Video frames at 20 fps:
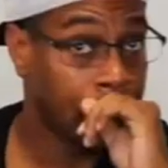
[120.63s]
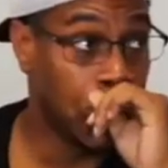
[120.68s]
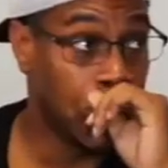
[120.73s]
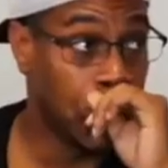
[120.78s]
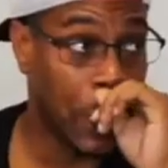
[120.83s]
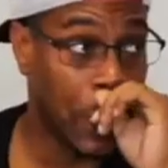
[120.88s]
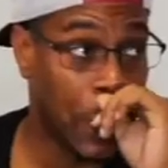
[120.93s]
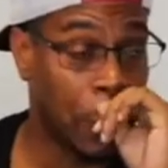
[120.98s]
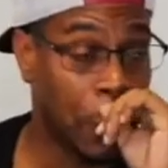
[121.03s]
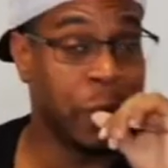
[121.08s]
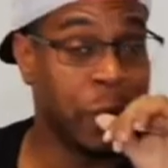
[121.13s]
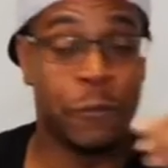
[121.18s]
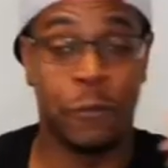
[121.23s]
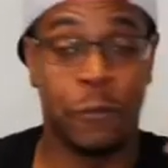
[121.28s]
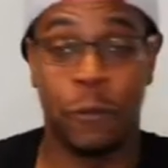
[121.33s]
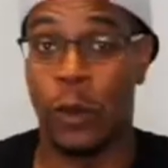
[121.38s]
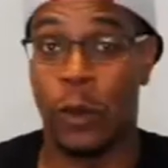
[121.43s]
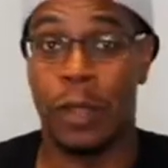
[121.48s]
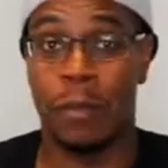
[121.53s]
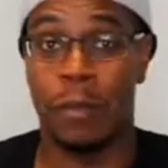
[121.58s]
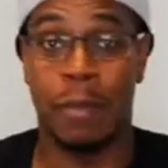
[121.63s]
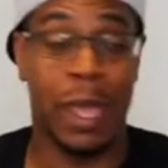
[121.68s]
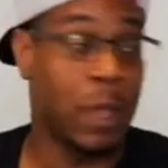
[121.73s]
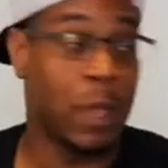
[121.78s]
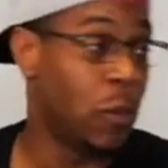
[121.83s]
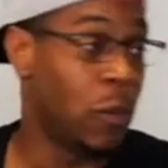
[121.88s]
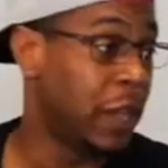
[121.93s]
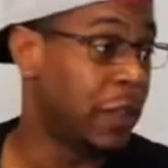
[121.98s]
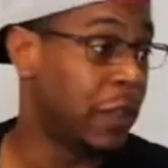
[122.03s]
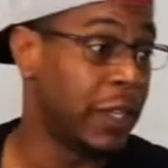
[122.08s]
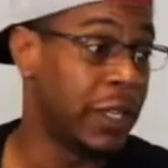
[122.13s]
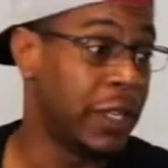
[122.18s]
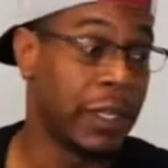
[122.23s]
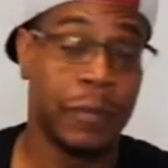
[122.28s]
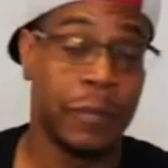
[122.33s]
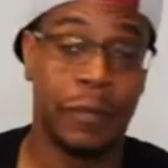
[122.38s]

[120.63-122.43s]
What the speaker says: telling me Floyd Mayweather,